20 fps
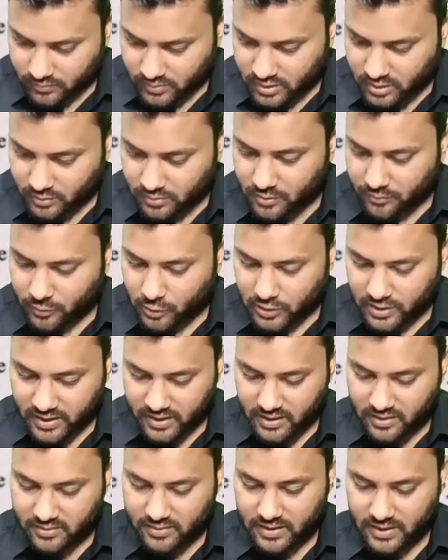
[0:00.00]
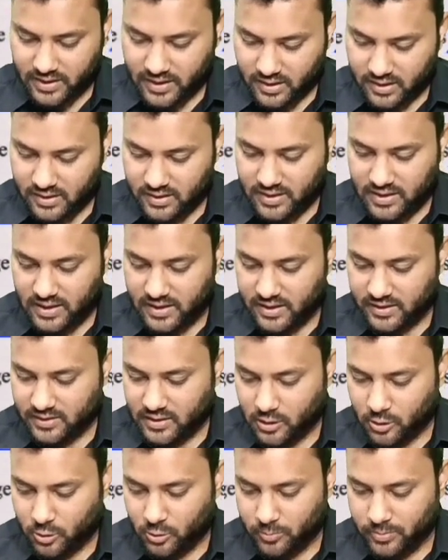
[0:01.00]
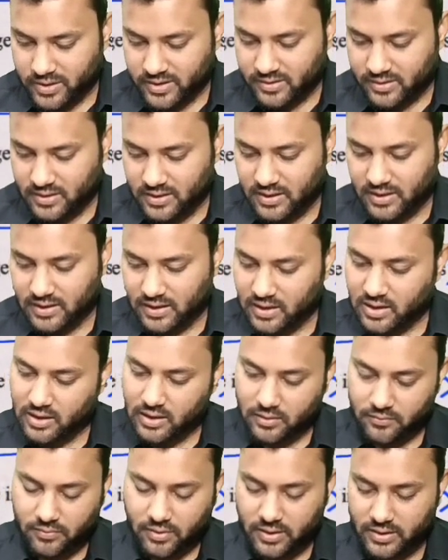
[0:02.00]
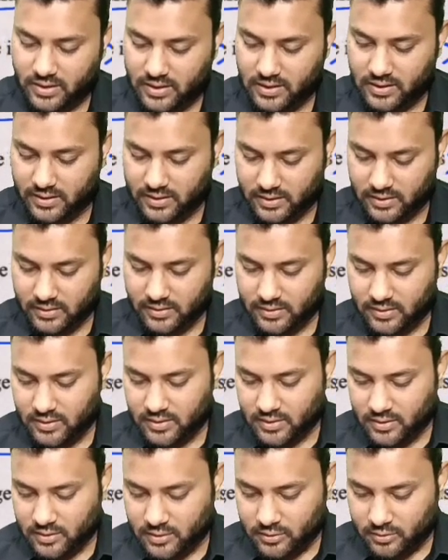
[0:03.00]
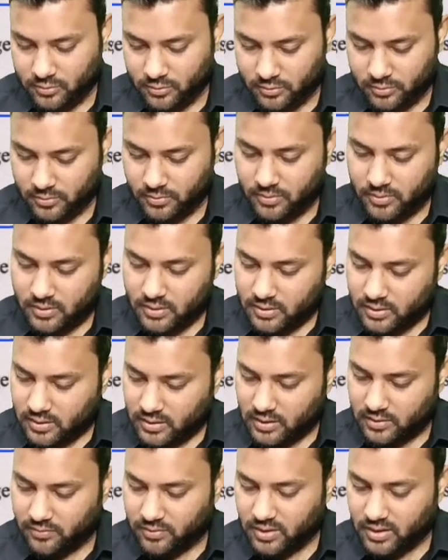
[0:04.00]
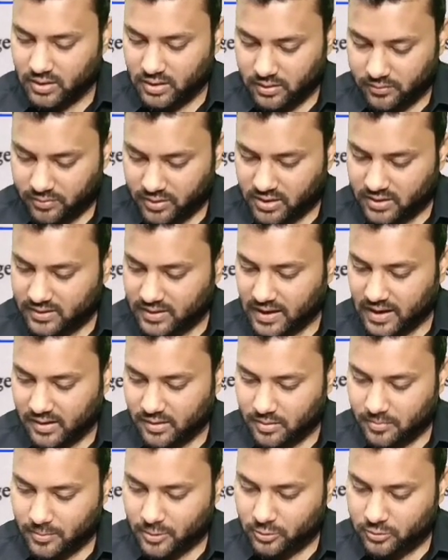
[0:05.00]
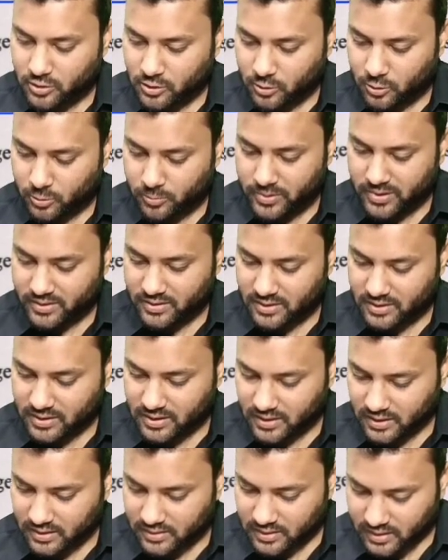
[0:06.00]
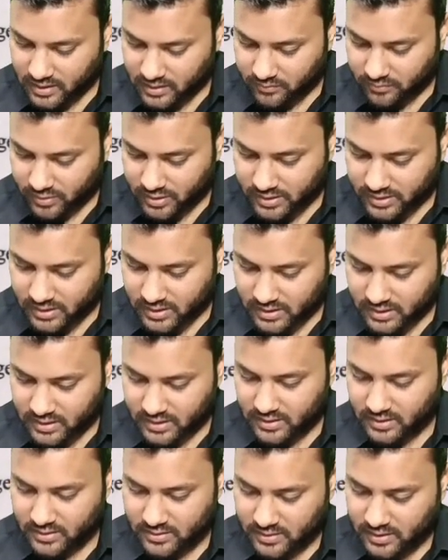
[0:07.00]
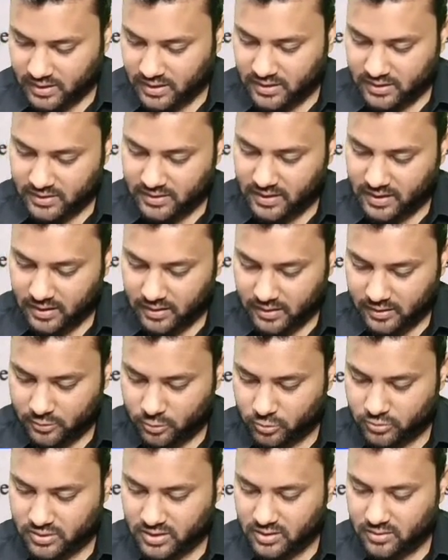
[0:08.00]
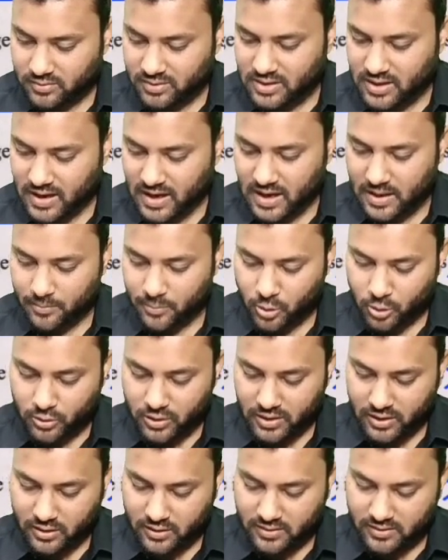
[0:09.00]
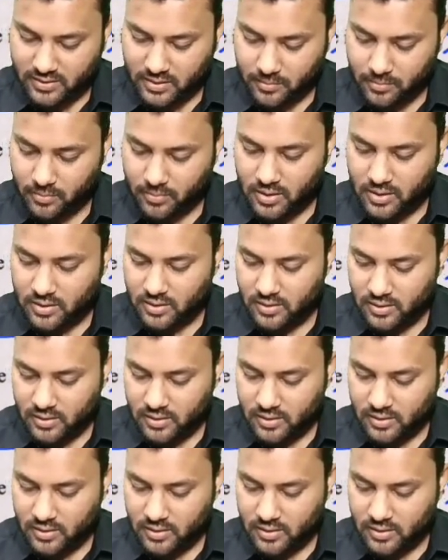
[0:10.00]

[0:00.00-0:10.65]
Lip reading: Which of the following is correct regarding the obesity and infertility? So if it is asked about the obesity and the infertility, then it is associated with the hypogonadism